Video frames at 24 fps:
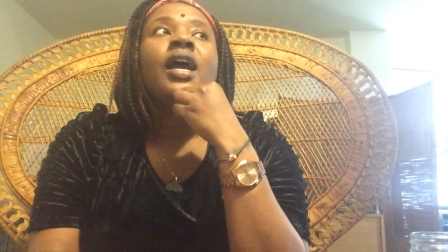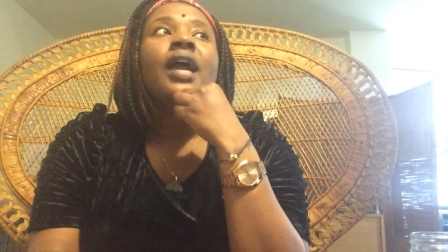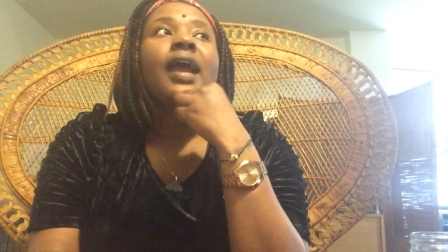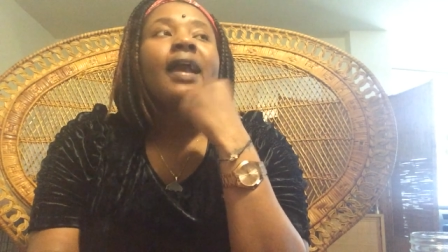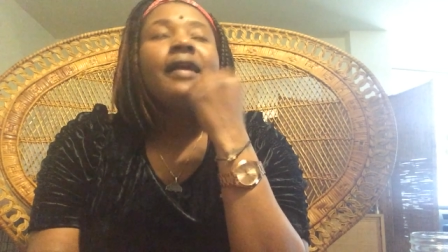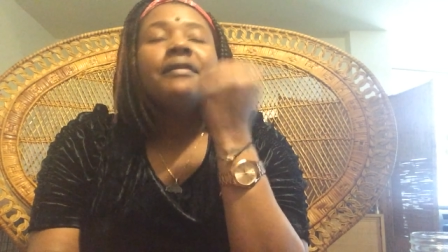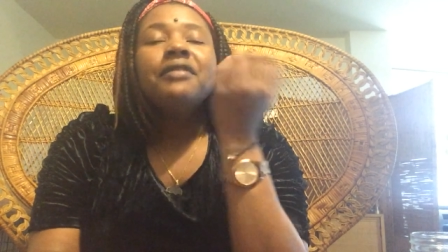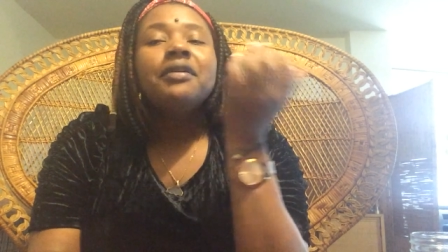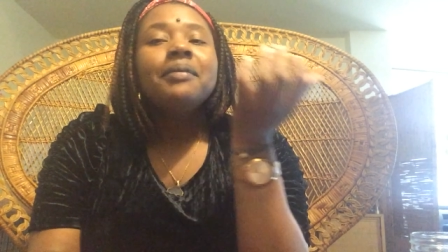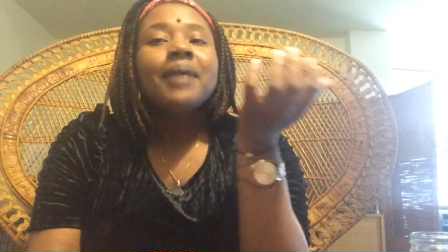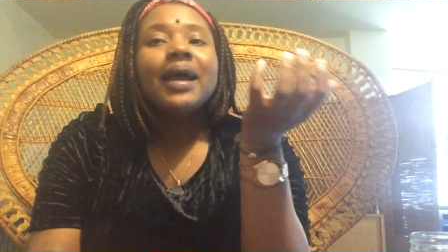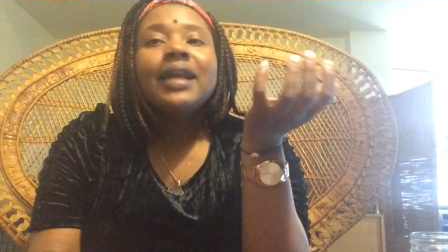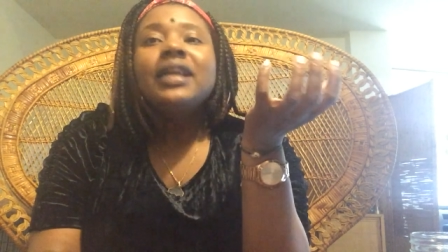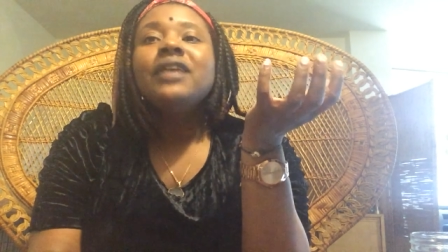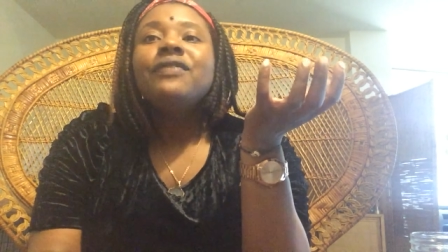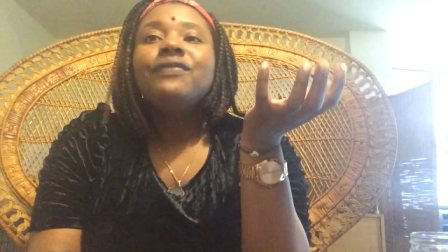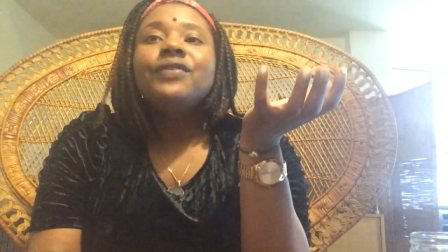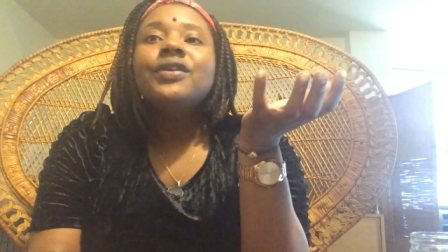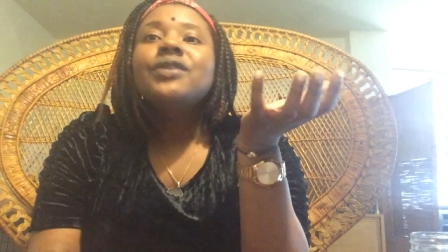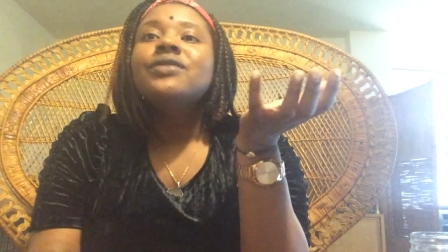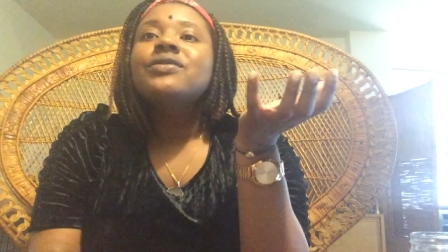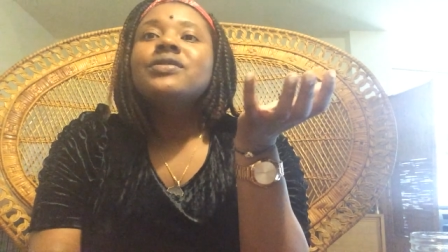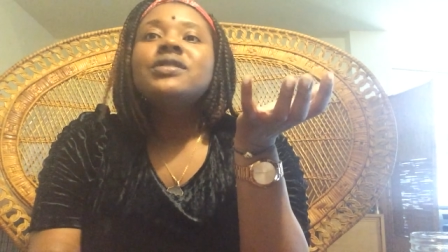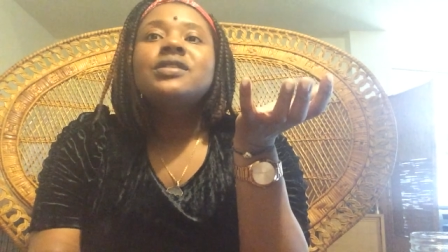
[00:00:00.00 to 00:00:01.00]
Everybody
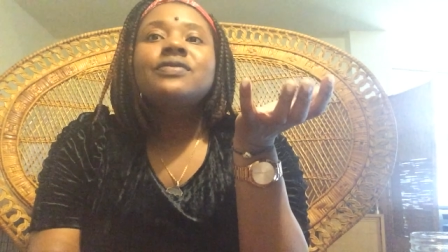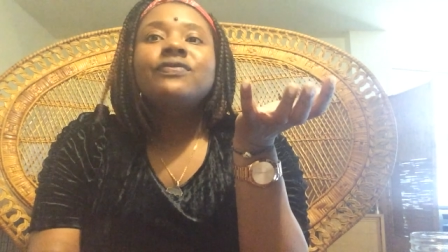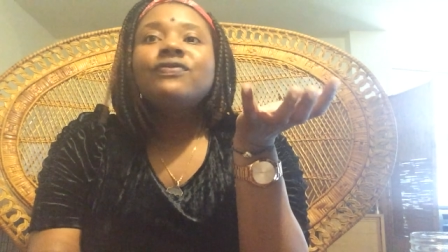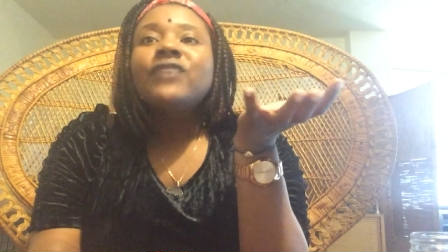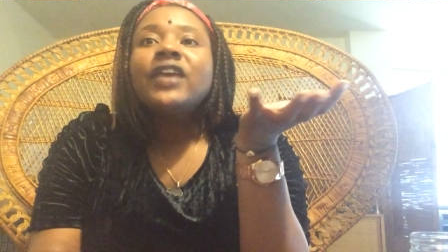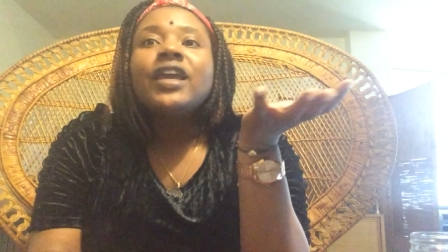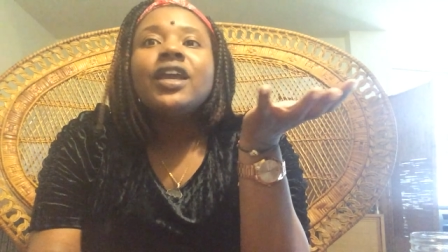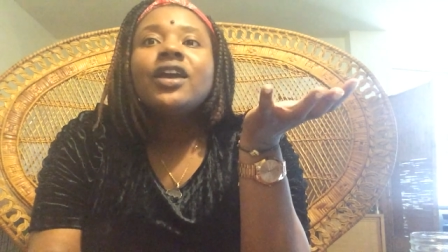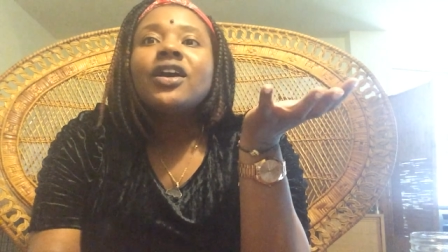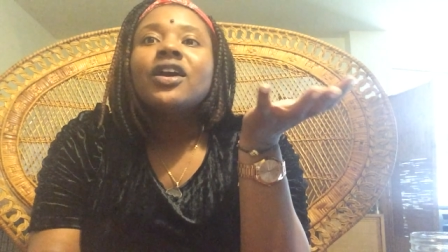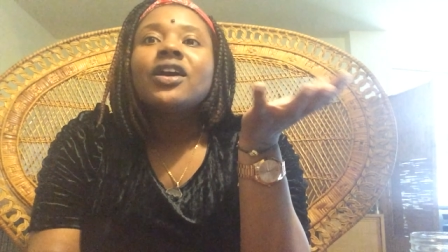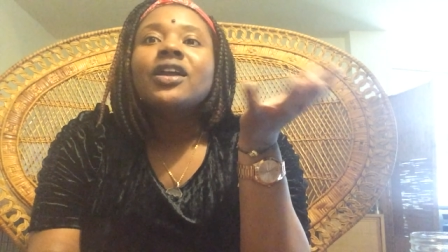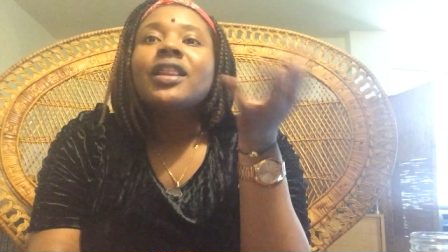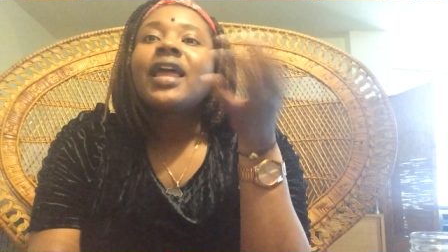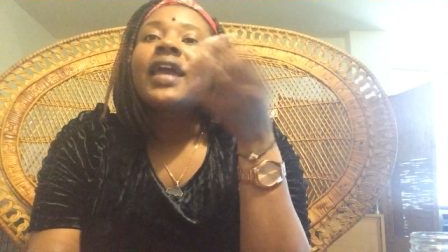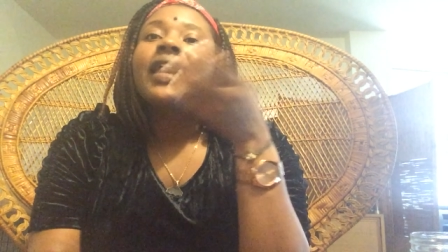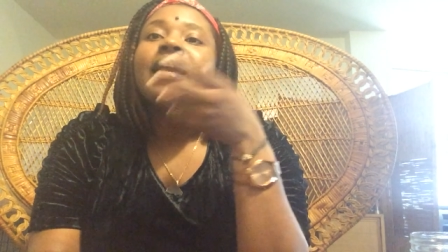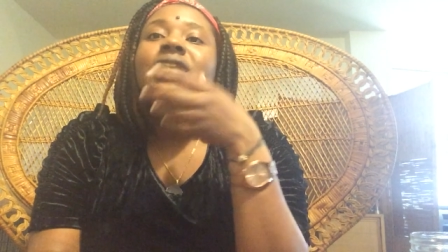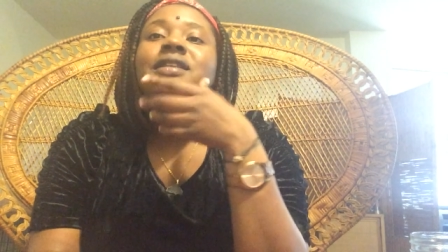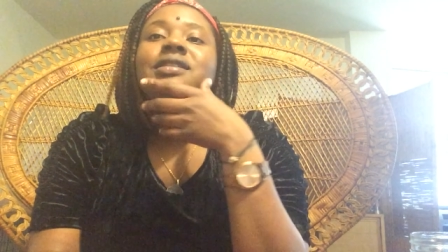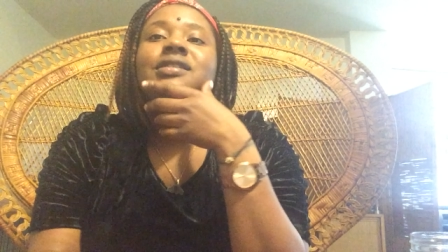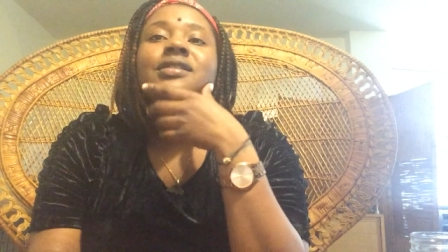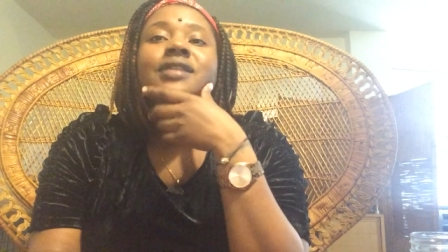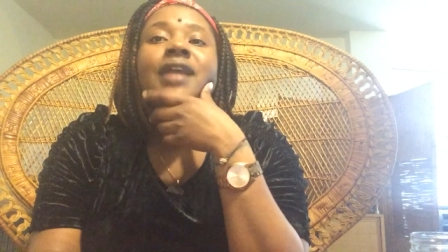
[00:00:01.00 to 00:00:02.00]
feels fear, like
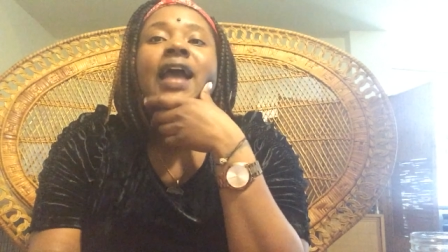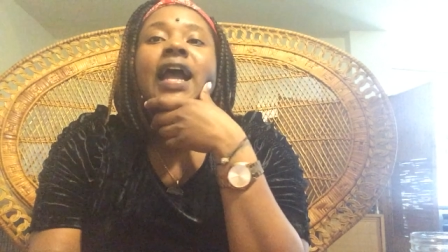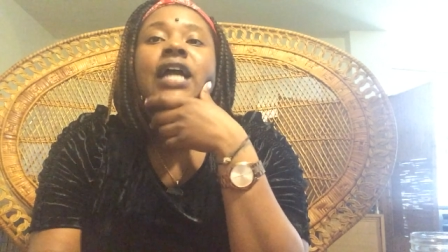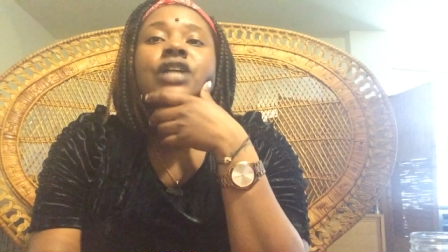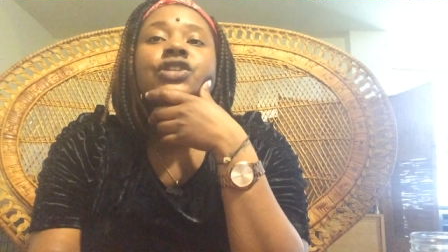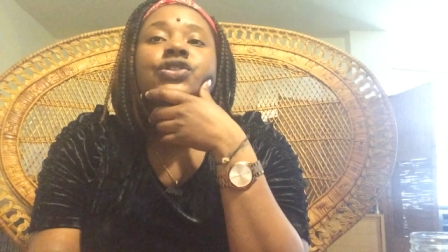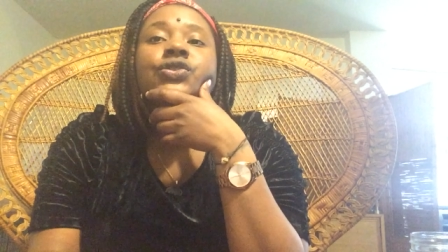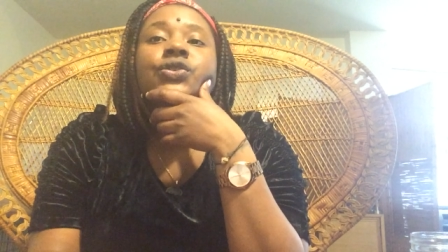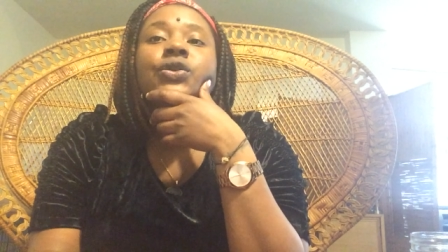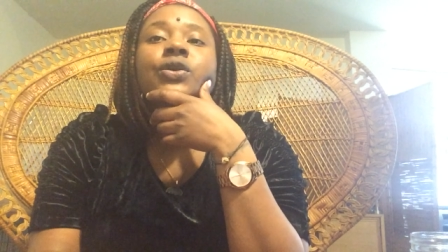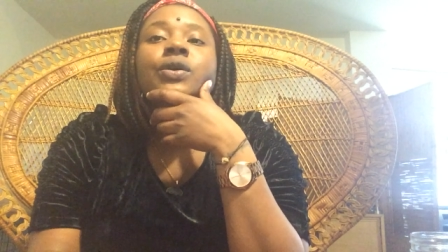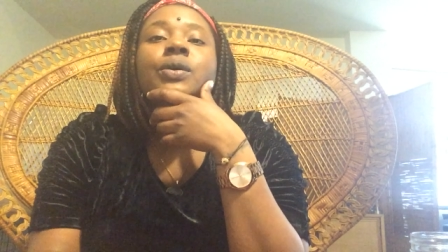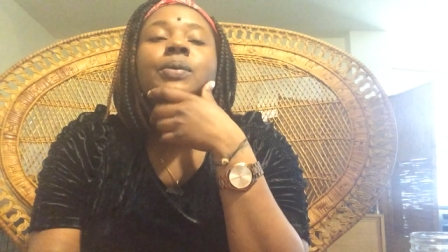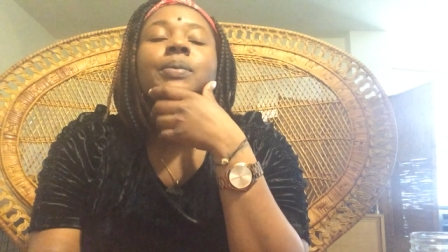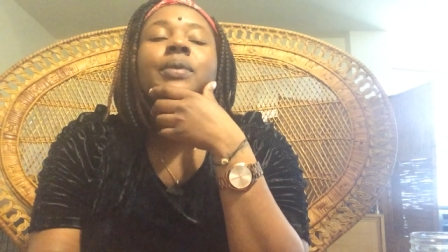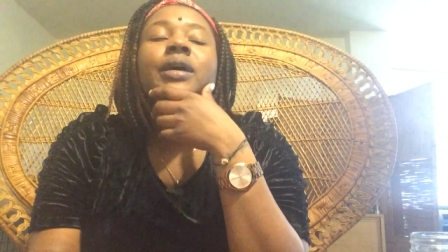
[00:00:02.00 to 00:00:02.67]
it's natural,